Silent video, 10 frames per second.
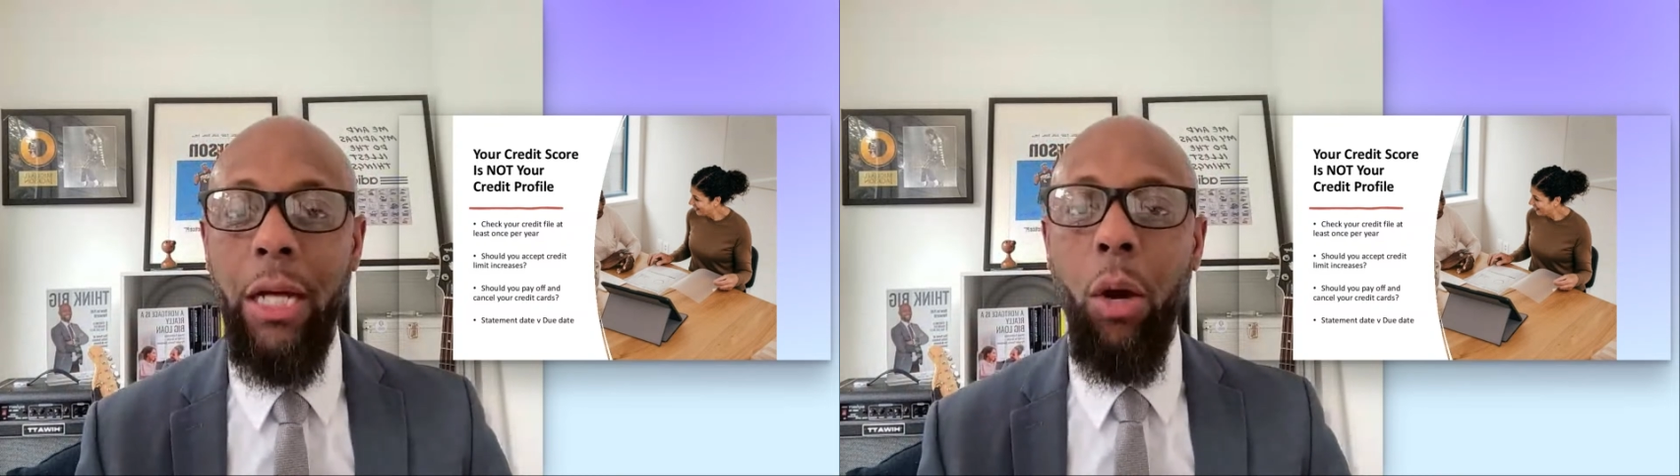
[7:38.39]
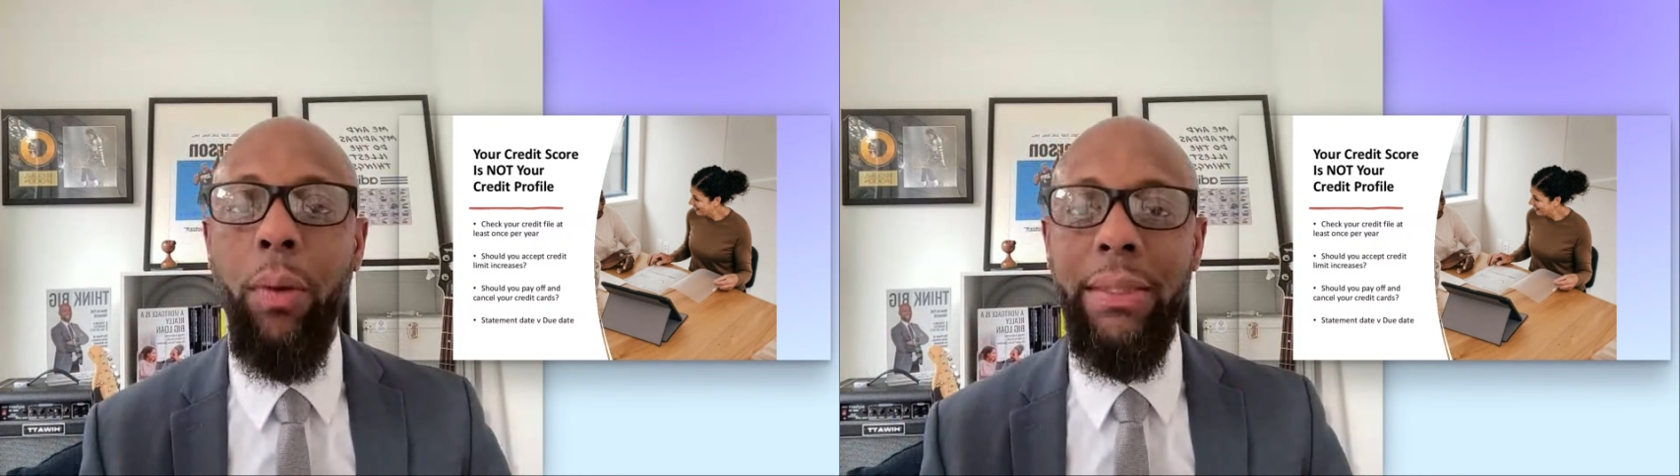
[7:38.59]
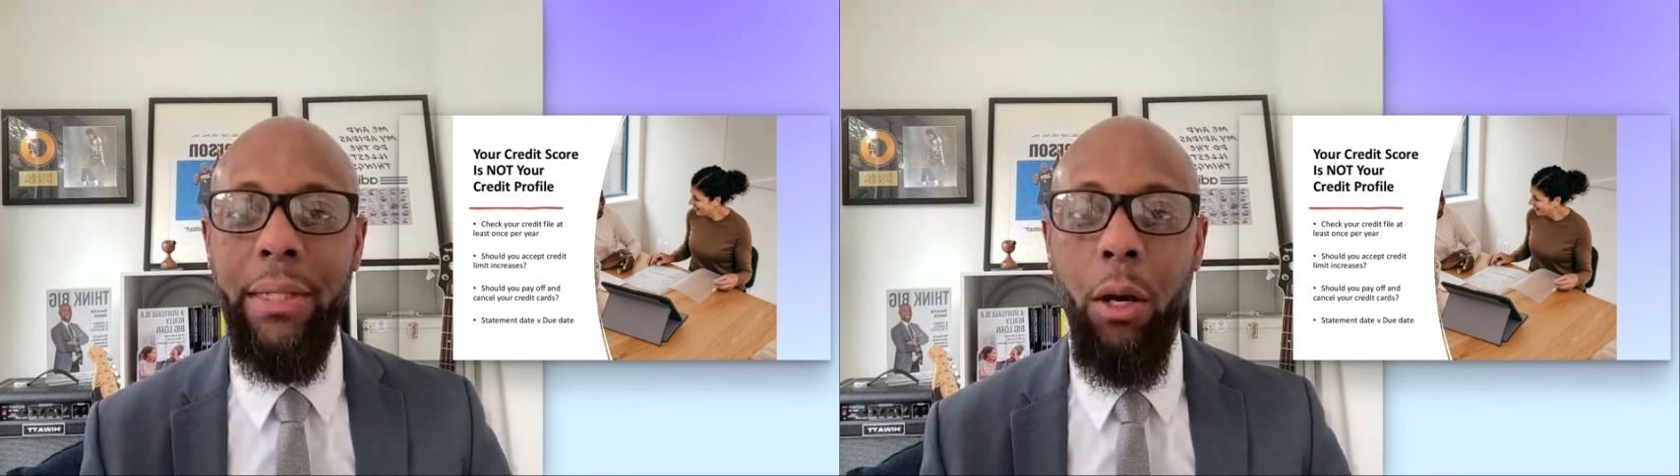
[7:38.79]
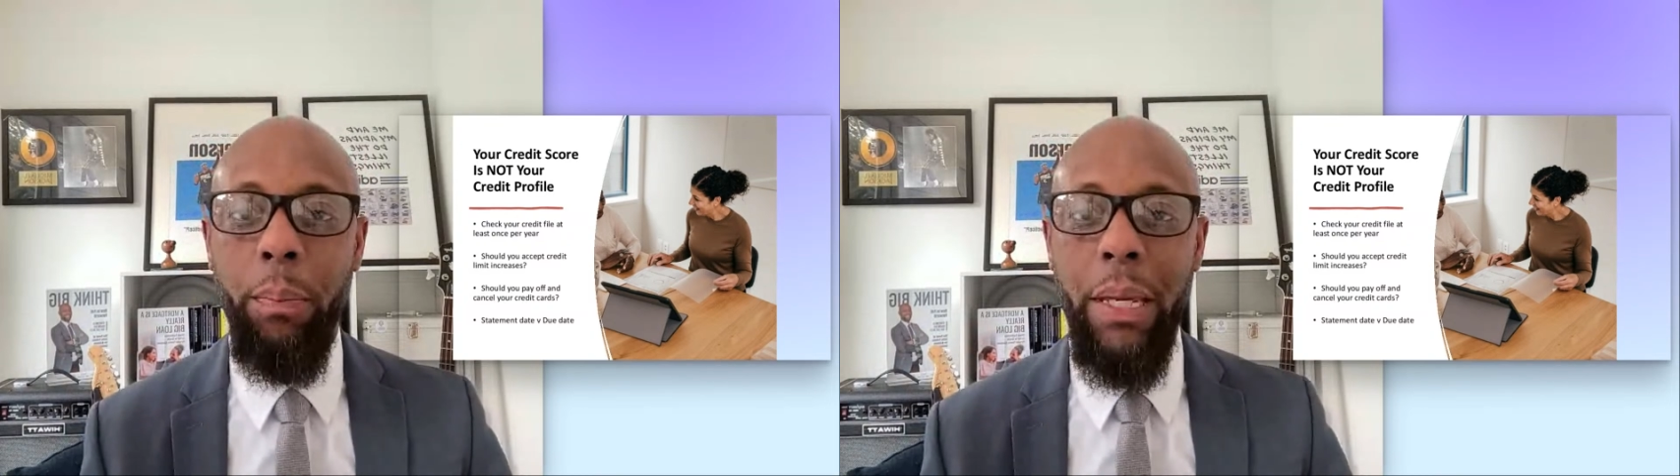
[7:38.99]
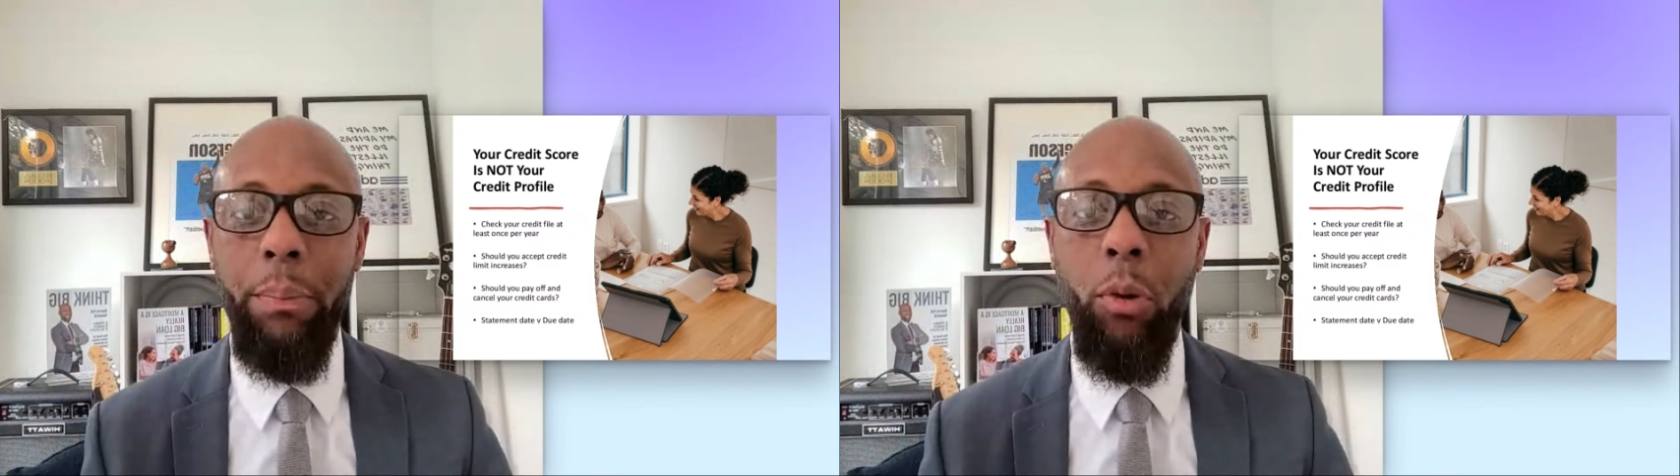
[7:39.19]
I always tell
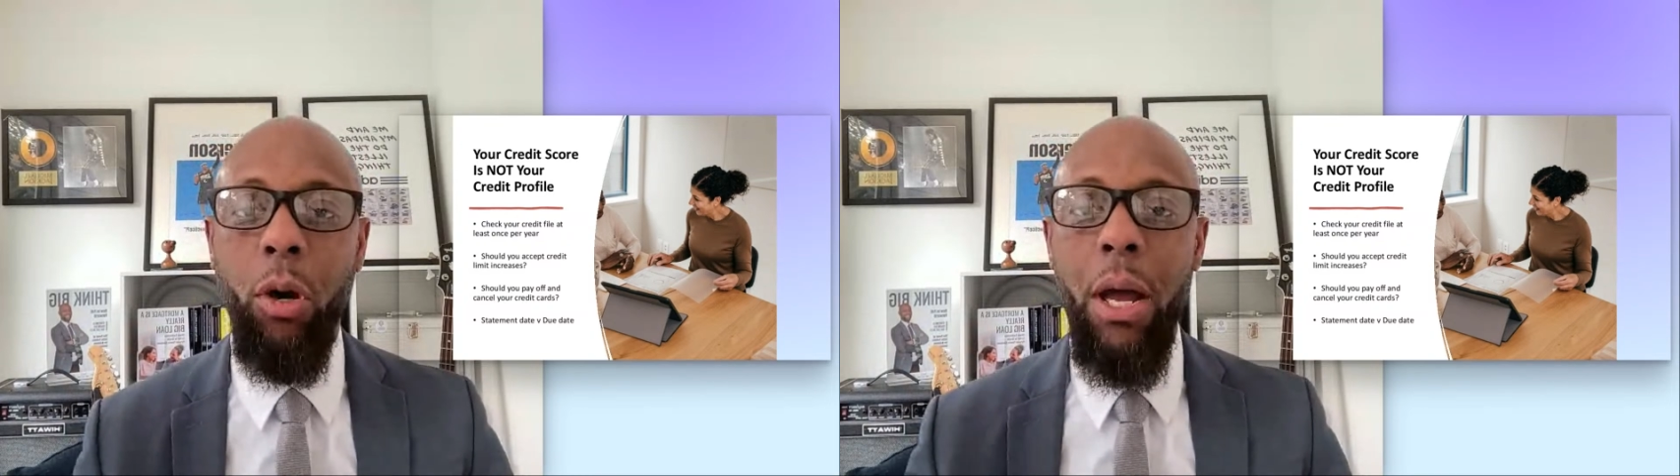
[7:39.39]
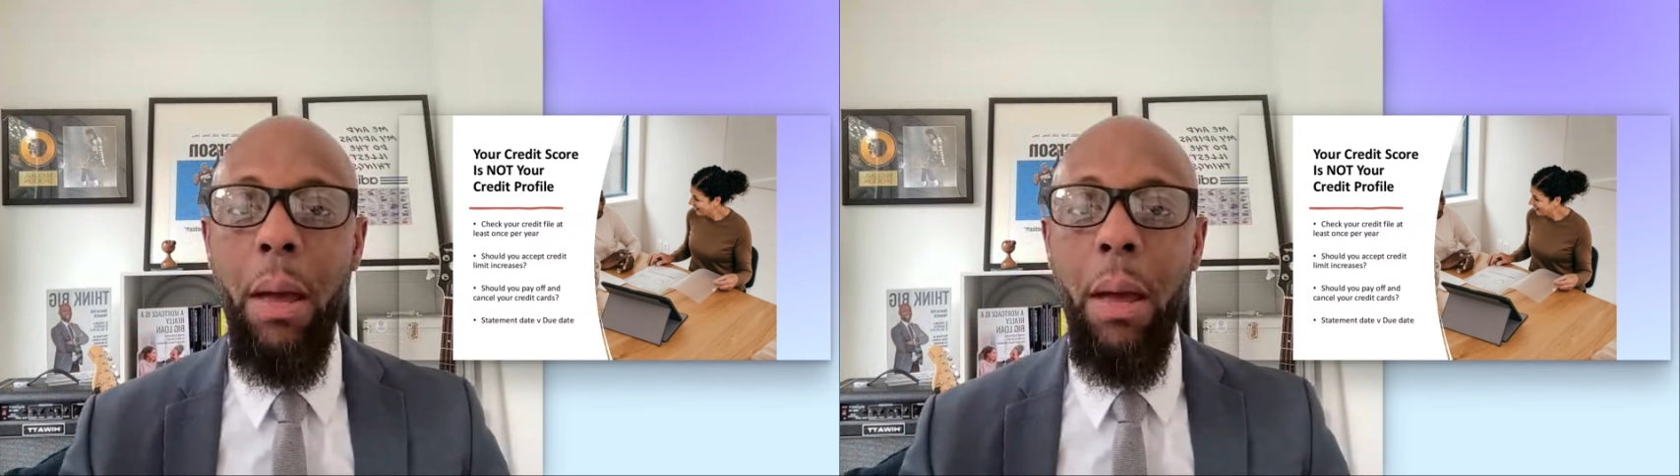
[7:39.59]
people,